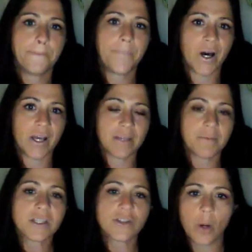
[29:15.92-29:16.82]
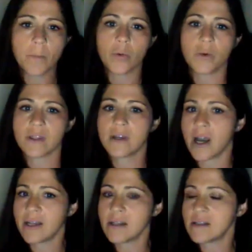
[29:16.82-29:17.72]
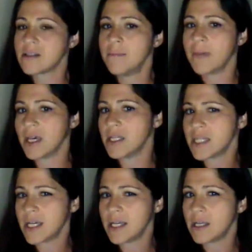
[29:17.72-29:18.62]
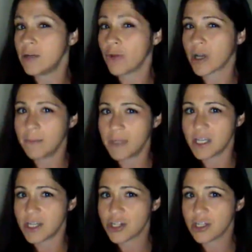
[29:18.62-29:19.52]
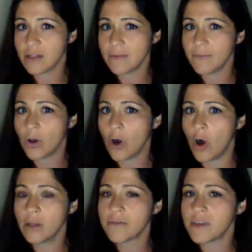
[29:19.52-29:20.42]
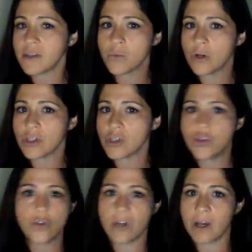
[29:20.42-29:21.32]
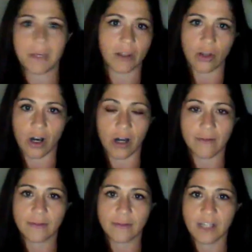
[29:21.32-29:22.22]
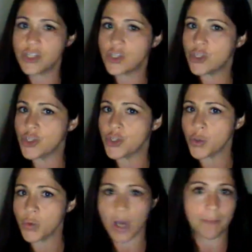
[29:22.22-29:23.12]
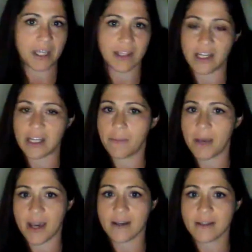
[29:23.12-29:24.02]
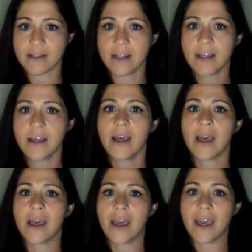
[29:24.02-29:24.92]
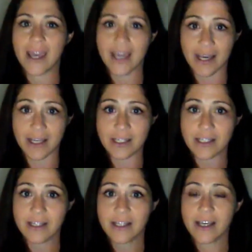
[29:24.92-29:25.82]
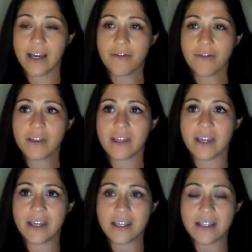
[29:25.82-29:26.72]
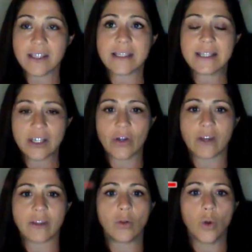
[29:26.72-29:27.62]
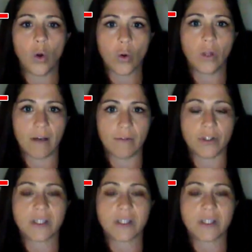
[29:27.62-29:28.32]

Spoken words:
But the misnomer with guidance, mandate, and recommendation, all of these words do not mean law. They do not mean they need passed. And everything is still at the local level.